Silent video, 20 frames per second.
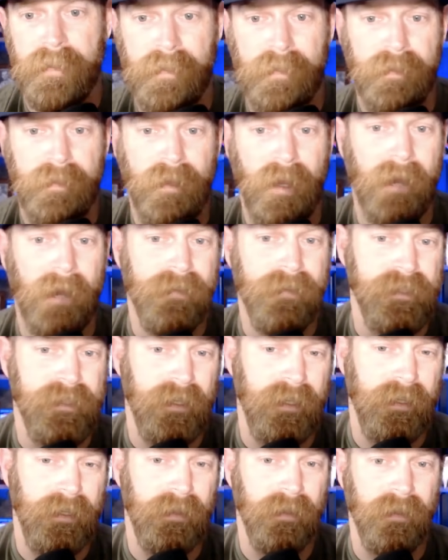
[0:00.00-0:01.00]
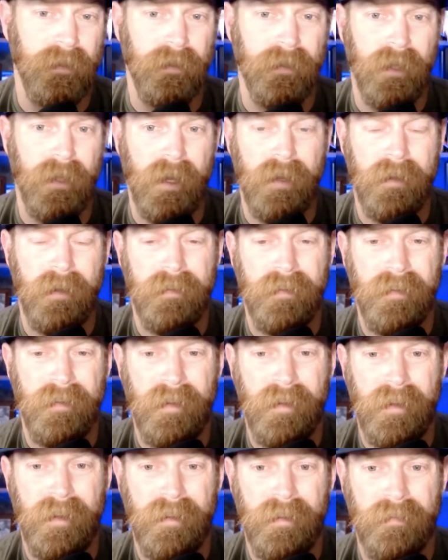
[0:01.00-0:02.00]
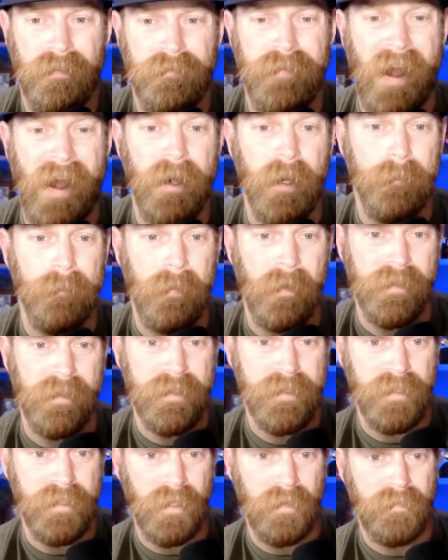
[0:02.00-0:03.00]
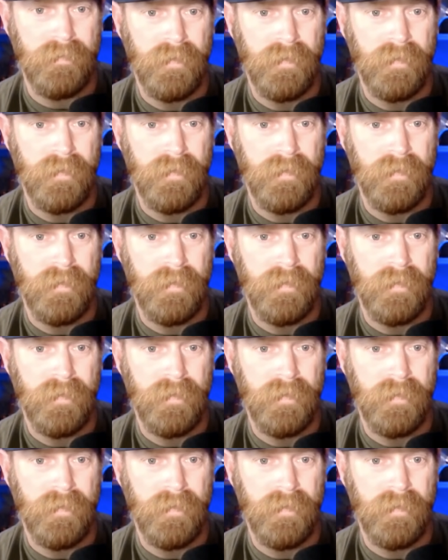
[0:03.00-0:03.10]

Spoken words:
Obviously, get a little fired up on this stuff.